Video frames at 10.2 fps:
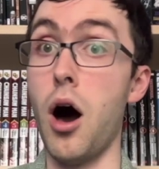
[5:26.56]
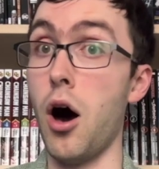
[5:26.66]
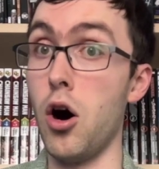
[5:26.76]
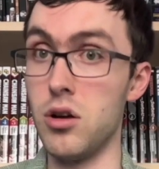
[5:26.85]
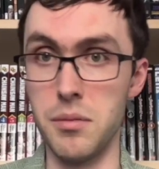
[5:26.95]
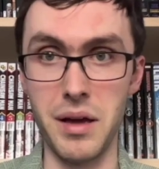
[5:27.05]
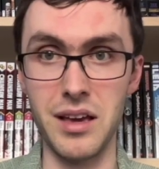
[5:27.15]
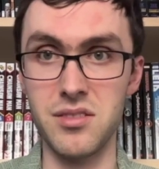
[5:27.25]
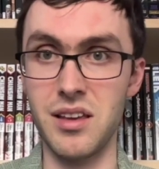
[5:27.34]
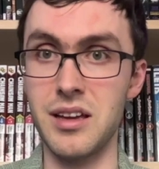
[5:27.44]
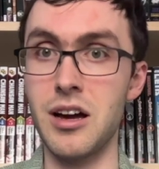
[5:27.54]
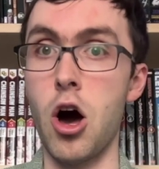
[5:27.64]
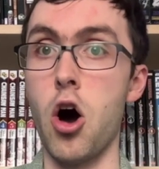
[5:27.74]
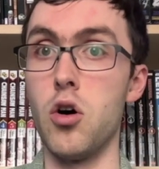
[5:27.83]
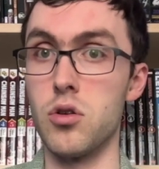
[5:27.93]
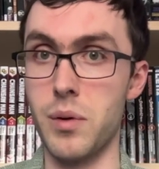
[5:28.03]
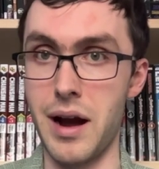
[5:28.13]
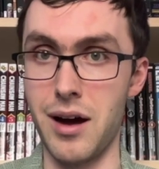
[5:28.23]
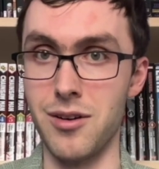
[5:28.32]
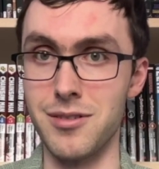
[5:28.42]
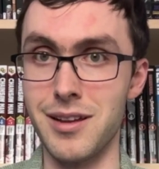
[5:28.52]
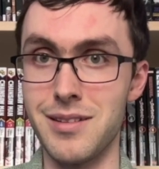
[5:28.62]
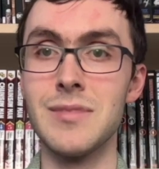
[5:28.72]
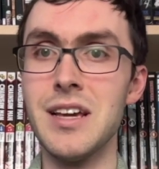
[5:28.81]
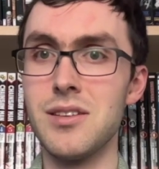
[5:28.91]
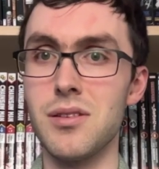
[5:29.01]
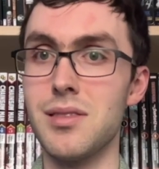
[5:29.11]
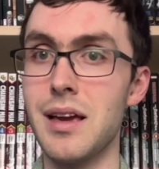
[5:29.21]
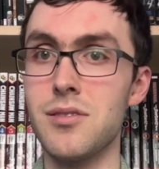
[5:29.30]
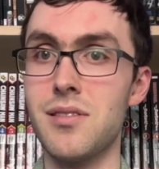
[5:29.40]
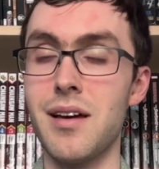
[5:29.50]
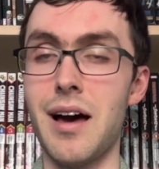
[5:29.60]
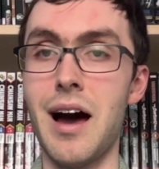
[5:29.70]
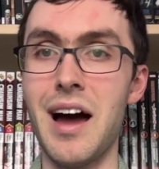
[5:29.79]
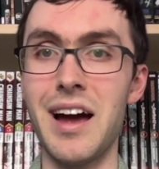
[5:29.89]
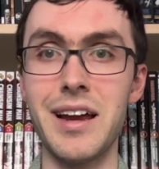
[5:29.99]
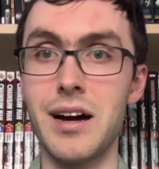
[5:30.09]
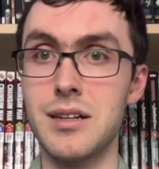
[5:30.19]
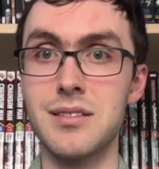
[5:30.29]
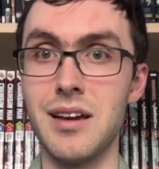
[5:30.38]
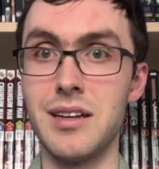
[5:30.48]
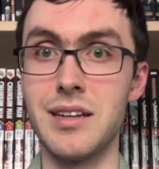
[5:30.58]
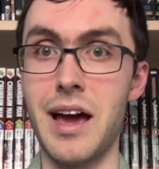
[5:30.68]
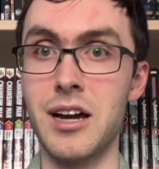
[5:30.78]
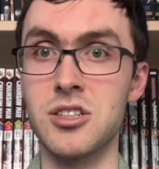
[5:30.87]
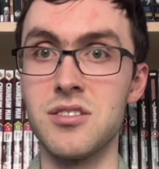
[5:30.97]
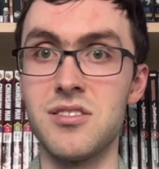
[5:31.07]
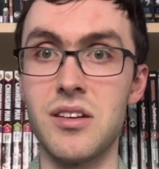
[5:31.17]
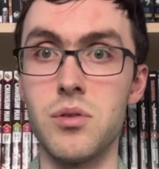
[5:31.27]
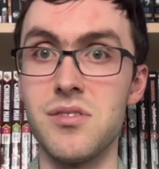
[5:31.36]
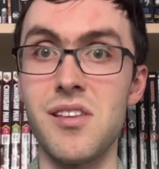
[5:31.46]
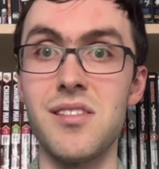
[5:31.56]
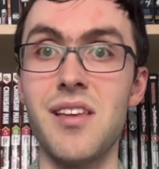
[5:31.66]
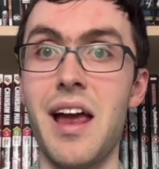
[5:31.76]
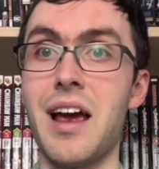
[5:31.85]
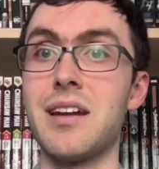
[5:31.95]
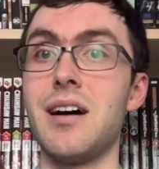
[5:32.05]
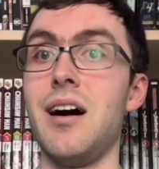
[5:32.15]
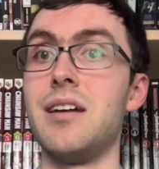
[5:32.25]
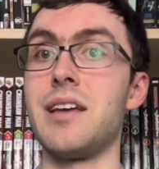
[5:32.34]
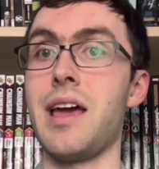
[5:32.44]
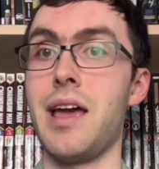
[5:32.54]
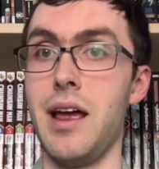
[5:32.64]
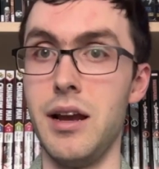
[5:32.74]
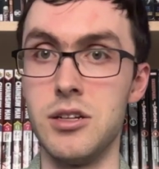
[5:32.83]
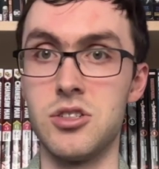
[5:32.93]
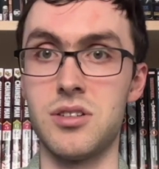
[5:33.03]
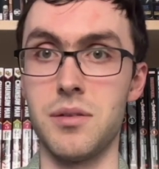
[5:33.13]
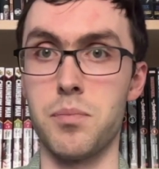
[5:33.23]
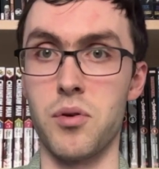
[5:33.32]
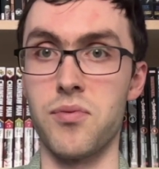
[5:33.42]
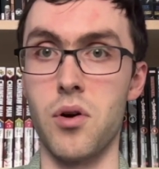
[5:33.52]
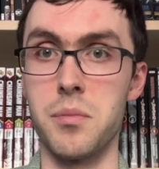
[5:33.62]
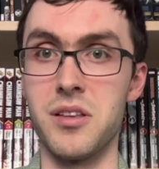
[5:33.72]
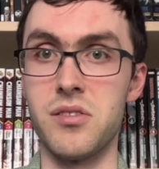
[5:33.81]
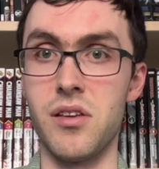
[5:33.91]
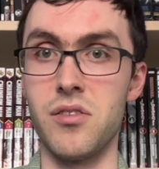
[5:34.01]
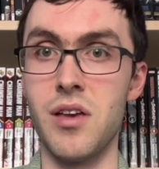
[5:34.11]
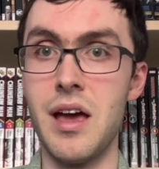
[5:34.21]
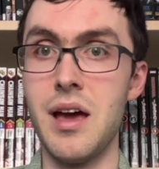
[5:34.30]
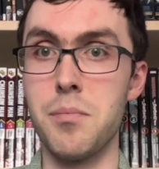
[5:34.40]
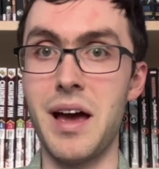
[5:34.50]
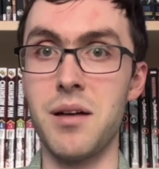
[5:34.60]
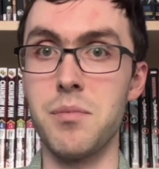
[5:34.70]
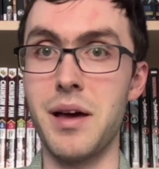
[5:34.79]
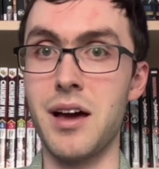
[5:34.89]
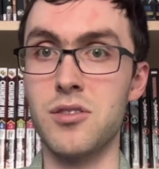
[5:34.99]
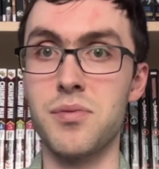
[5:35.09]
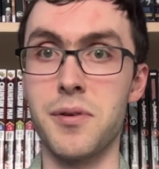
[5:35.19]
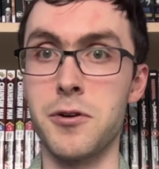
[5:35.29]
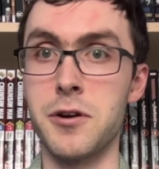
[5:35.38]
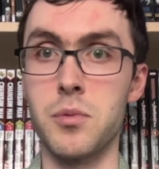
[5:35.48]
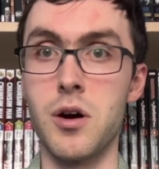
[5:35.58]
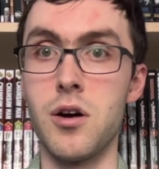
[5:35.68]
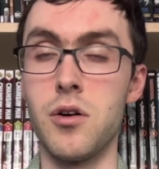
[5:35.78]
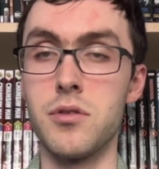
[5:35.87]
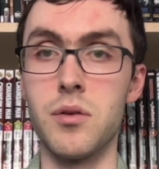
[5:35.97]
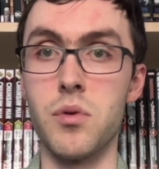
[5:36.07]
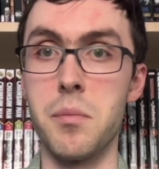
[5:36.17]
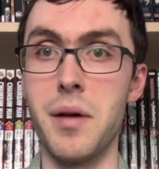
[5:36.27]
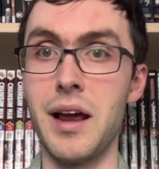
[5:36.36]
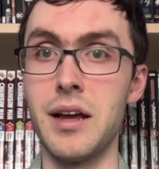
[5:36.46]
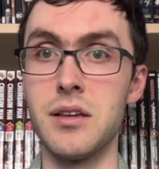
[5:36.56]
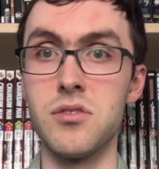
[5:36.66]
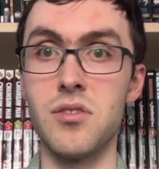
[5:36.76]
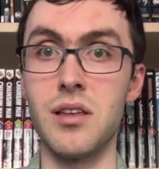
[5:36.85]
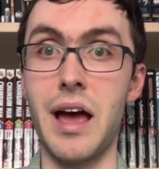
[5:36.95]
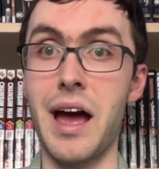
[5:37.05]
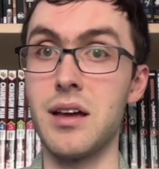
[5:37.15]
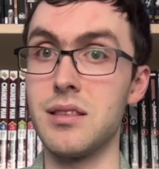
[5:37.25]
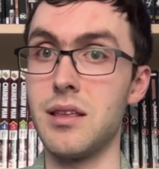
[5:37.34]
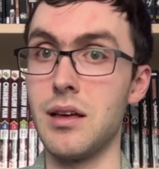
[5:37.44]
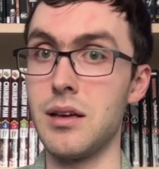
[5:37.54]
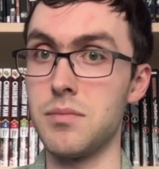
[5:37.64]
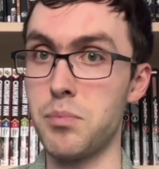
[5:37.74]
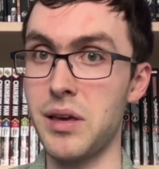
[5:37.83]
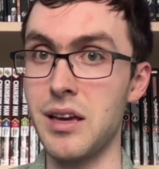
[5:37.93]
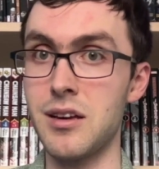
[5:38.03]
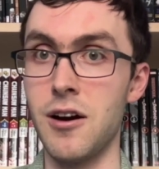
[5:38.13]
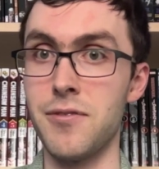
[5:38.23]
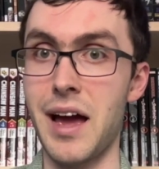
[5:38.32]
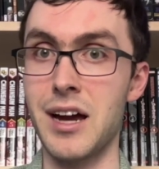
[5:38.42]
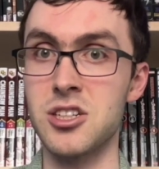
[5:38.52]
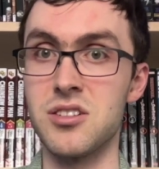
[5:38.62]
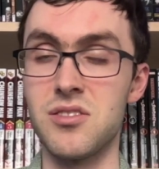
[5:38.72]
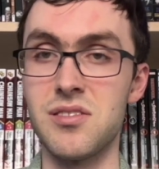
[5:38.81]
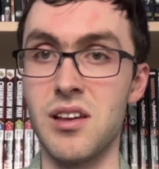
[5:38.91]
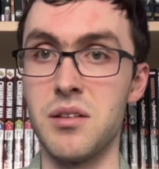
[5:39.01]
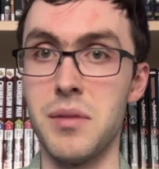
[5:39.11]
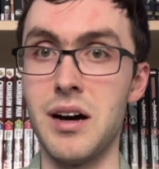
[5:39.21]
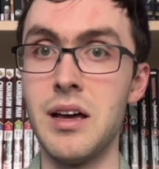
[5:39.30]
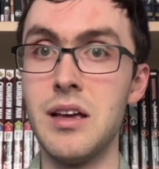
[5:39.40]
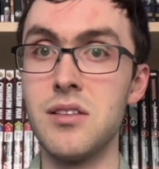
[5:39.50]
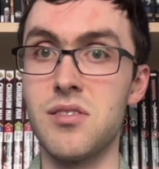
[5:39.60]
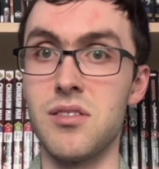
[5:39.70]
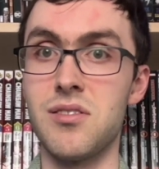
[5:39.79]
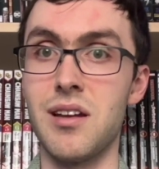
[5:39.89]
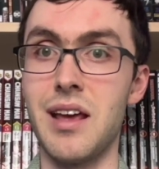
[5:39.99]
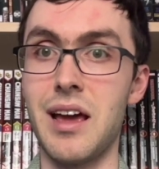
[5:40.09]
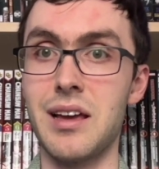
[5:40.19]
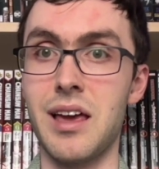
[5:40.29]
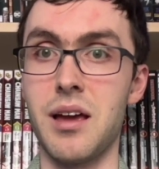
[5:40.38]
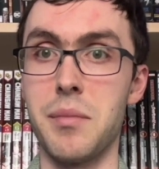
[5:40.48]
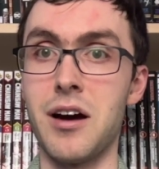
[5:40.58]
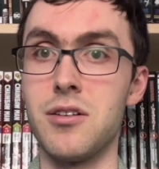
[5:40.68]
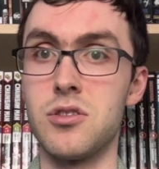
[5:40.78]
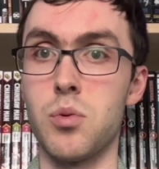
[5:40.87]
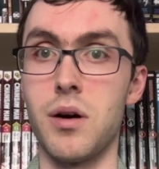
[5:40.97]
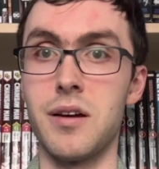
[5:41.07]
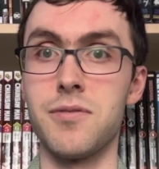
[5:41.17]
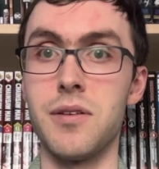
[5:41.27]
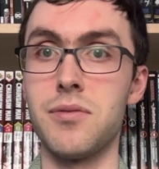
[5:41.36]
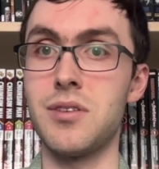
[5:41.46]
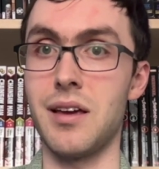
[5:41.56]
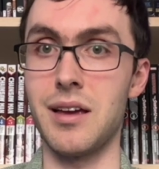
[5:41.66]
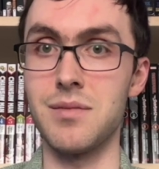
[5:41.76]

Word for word: all amazing all around. So thanks to high-octane action sequences and unhinged performances, Mad Max Fury Road remains at the peak of action cinema since the day it came out in 2015.